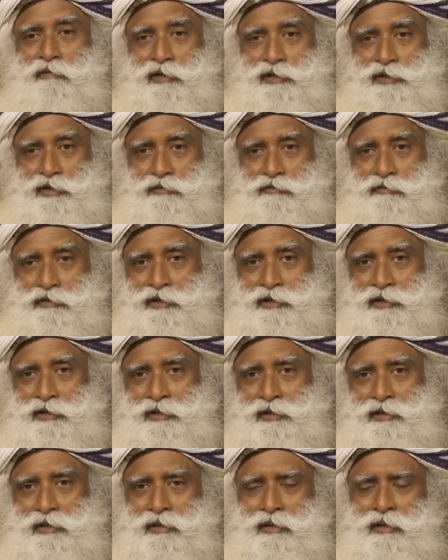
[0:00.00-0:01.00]
of it.
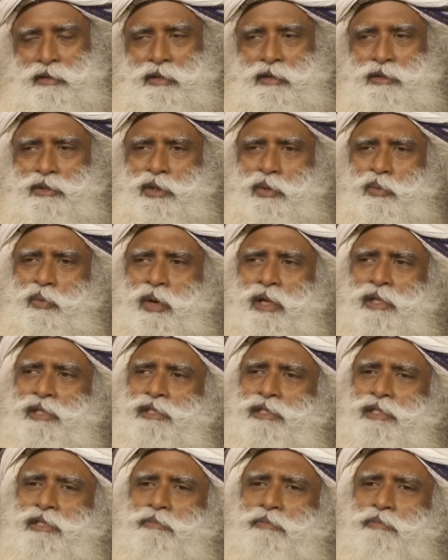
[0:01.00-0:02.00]
So one
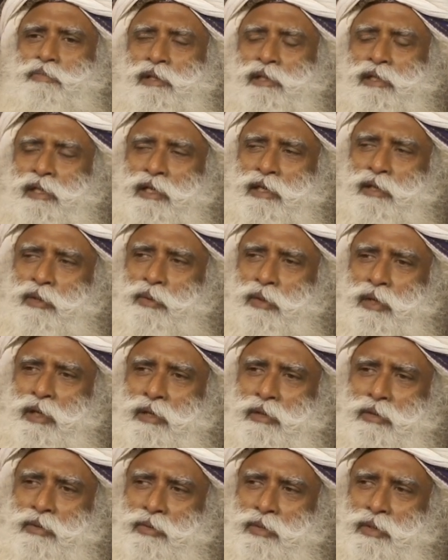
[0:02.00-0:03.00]
simple thing you
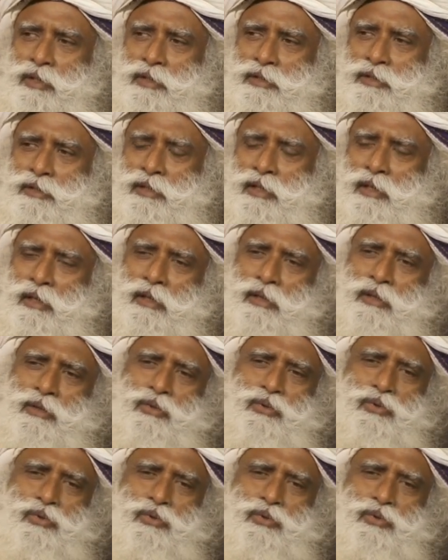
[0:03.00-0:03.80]
can do is use